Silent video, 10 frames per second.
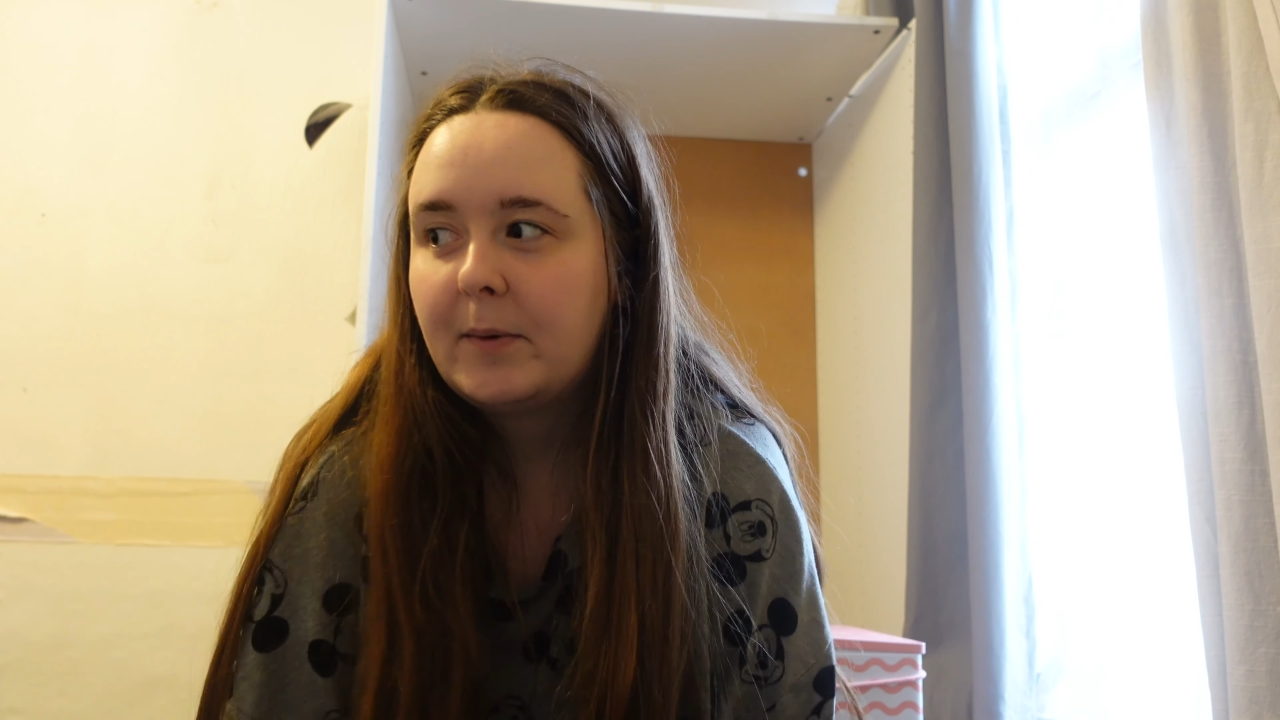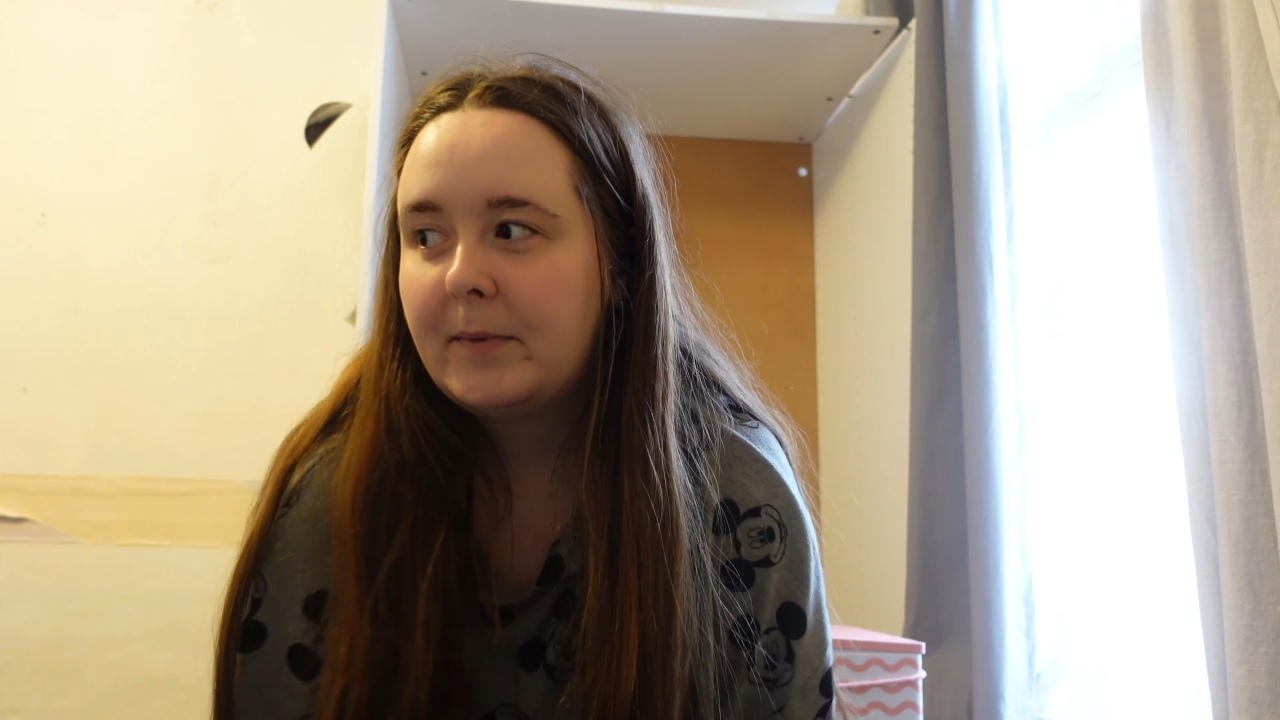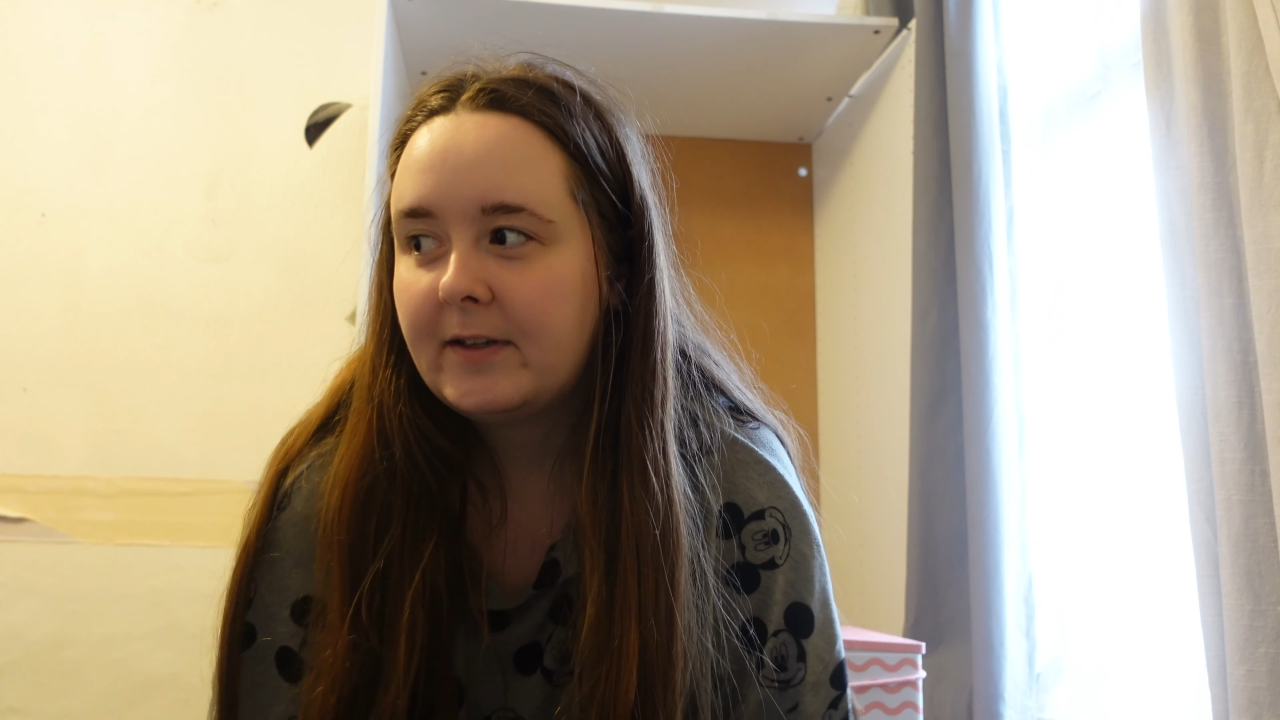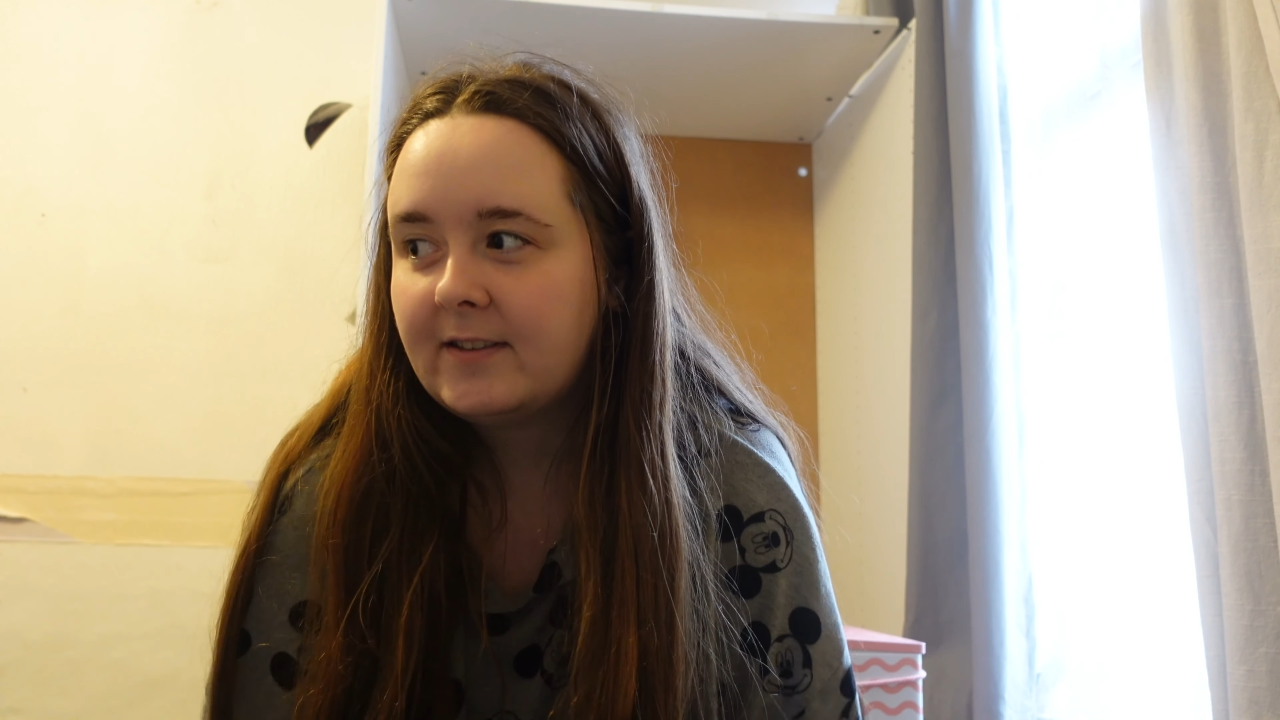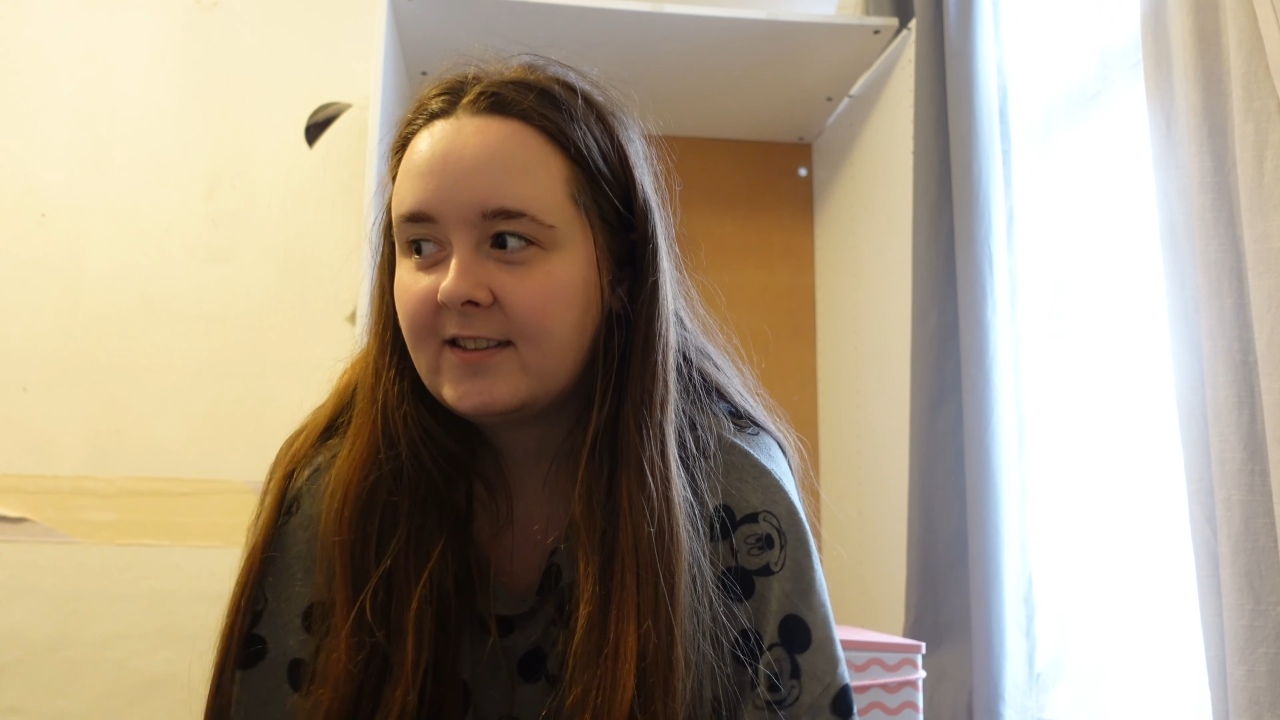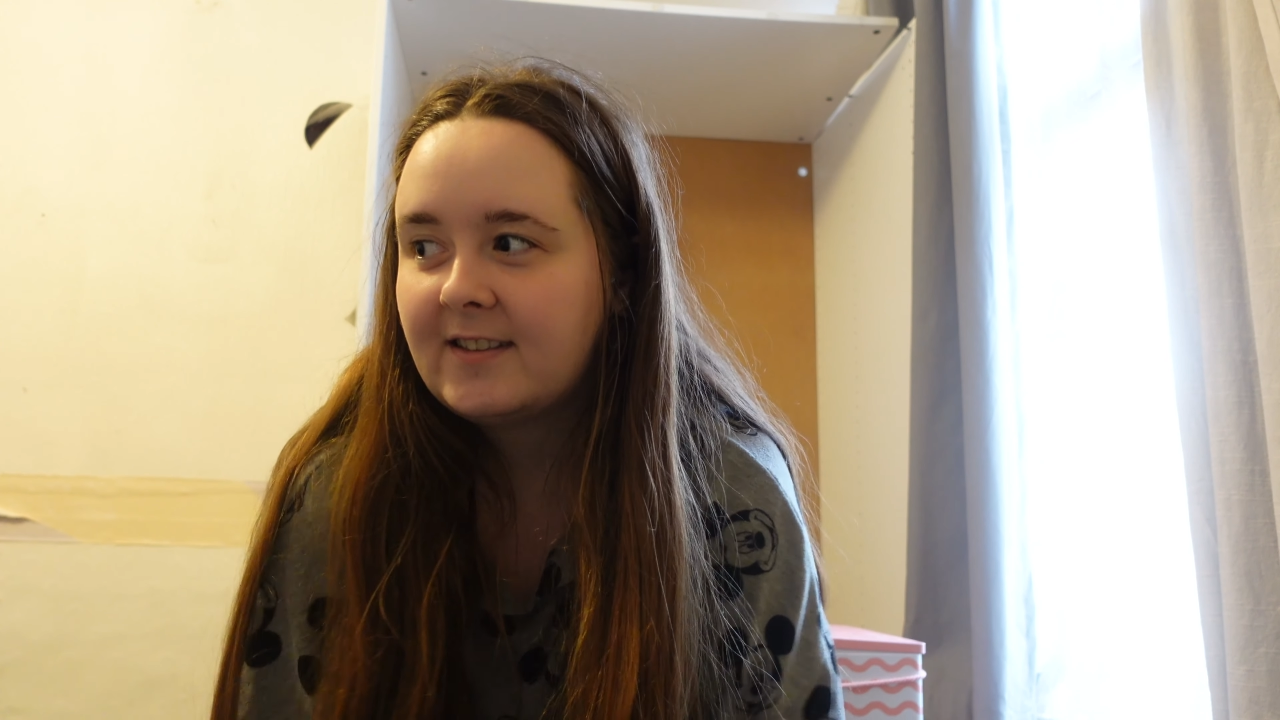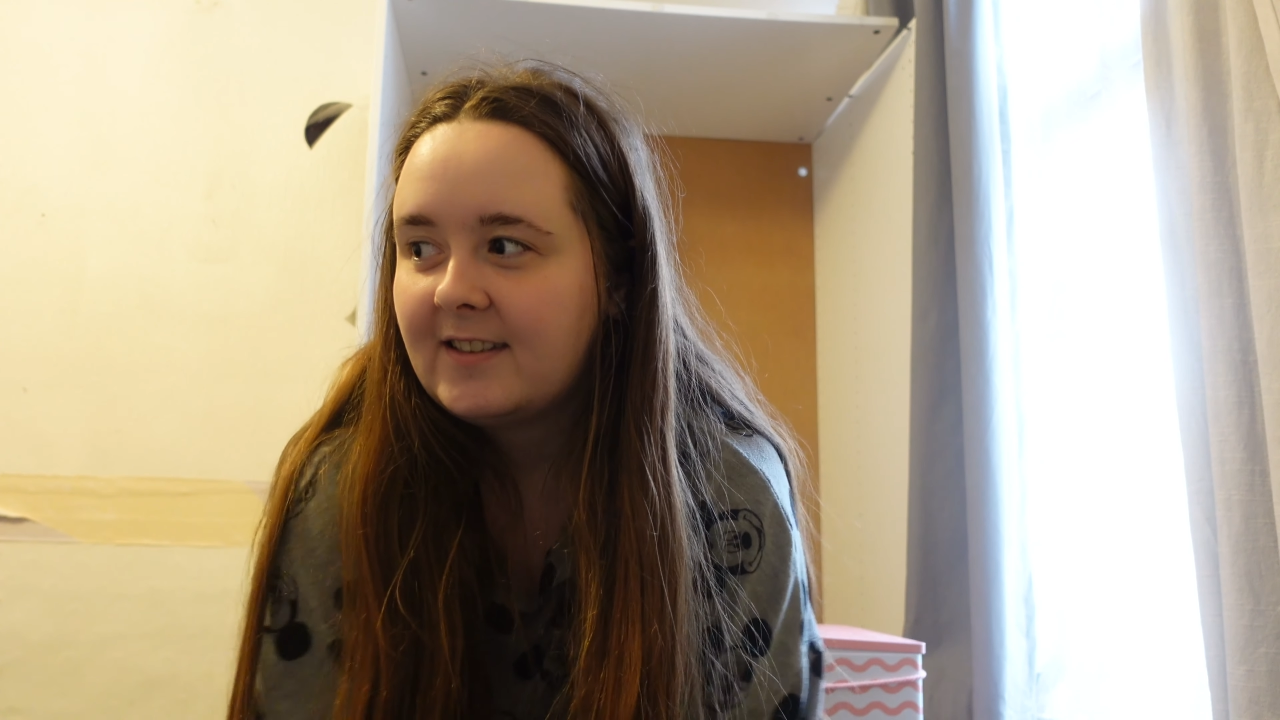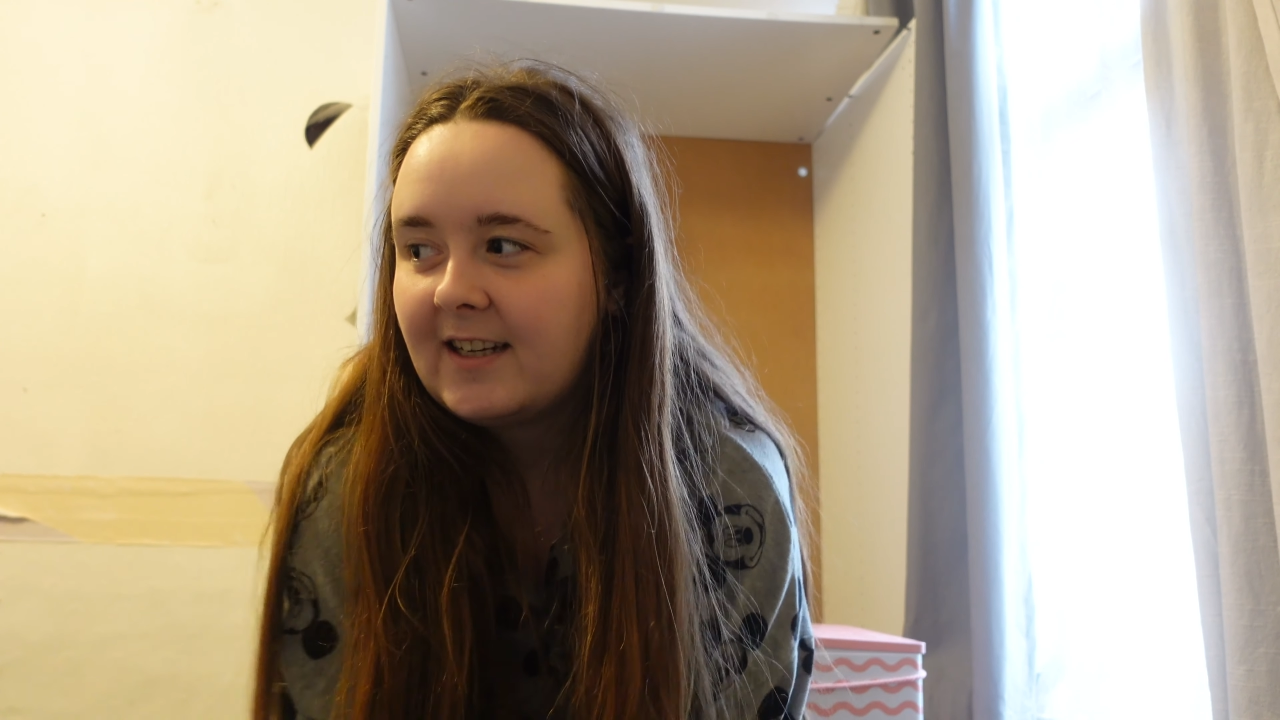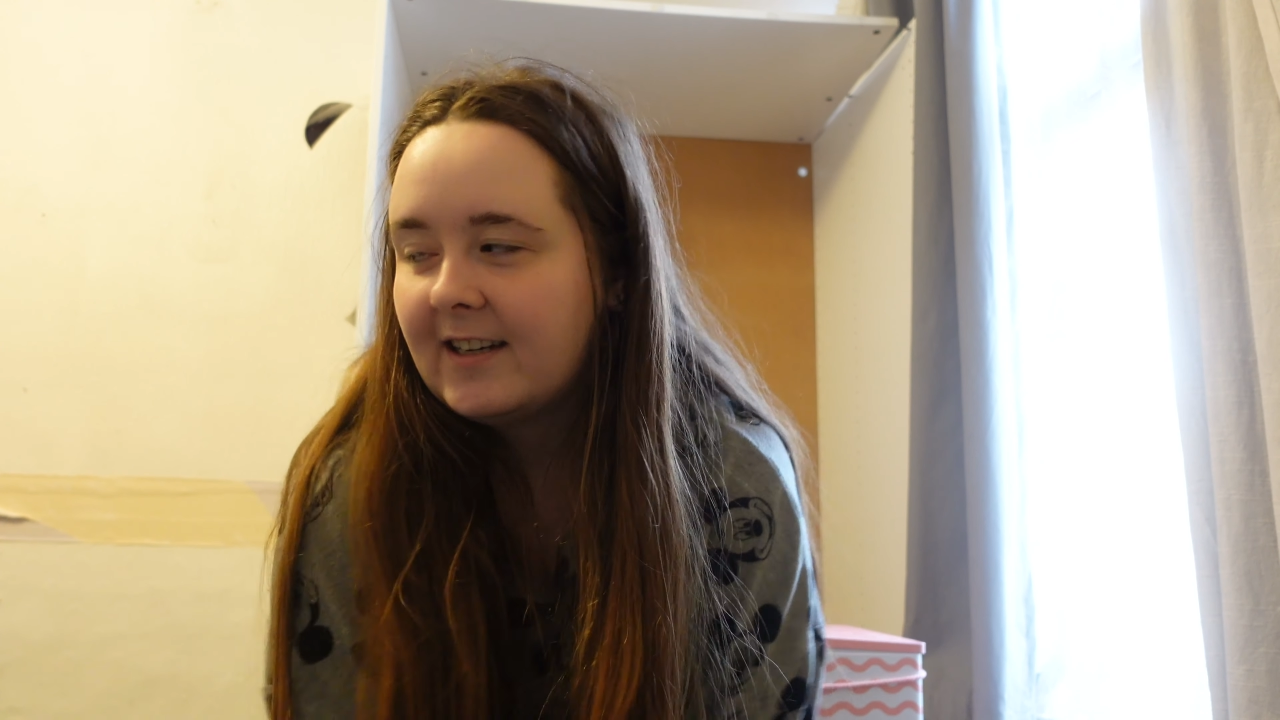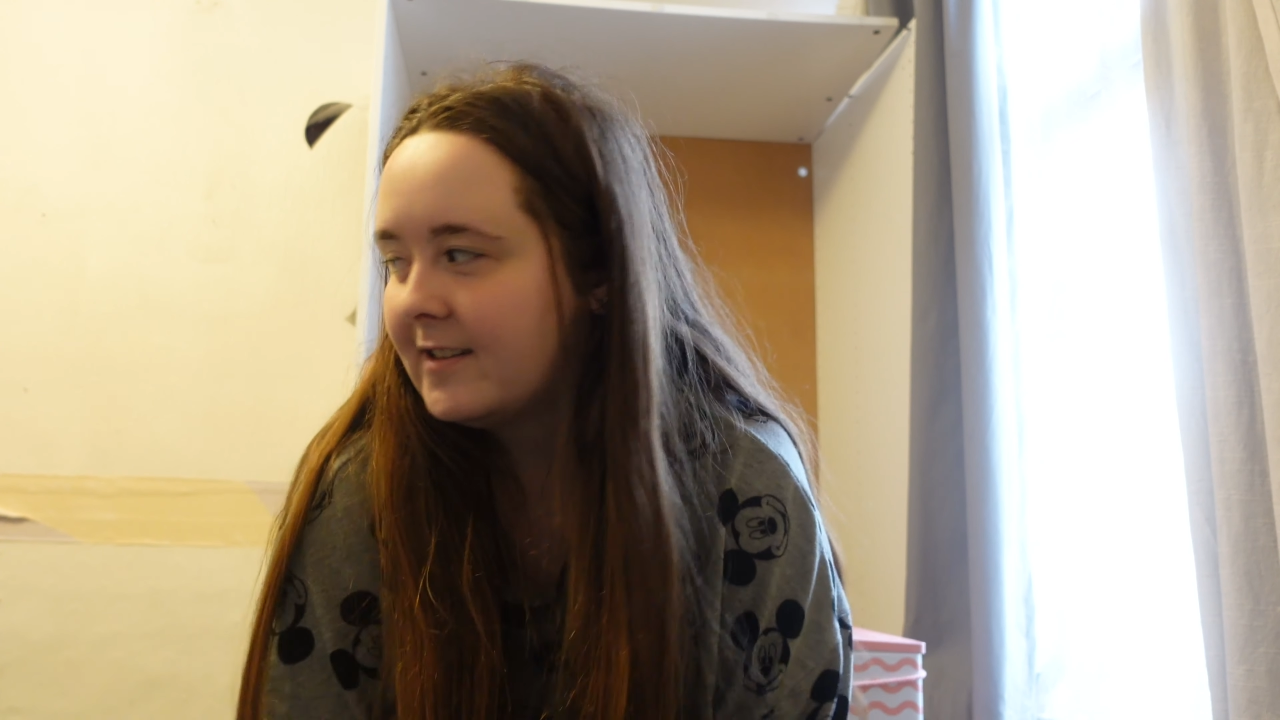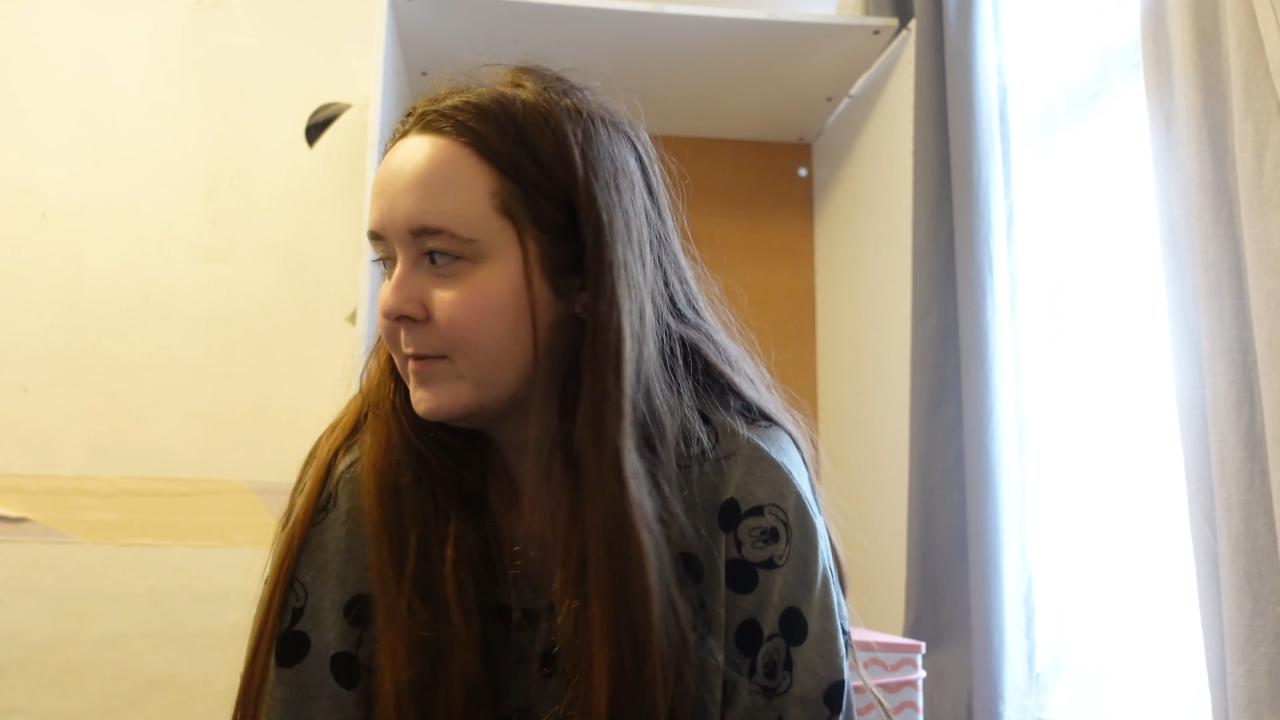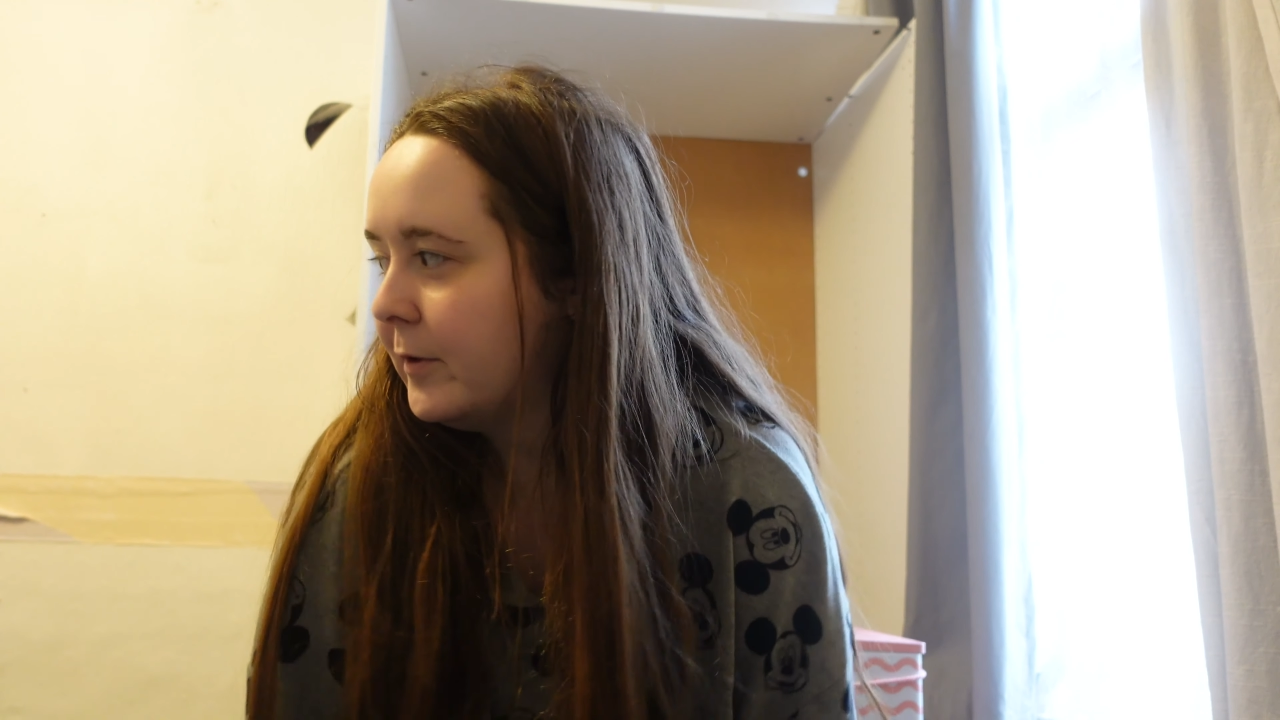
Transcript: butts to get us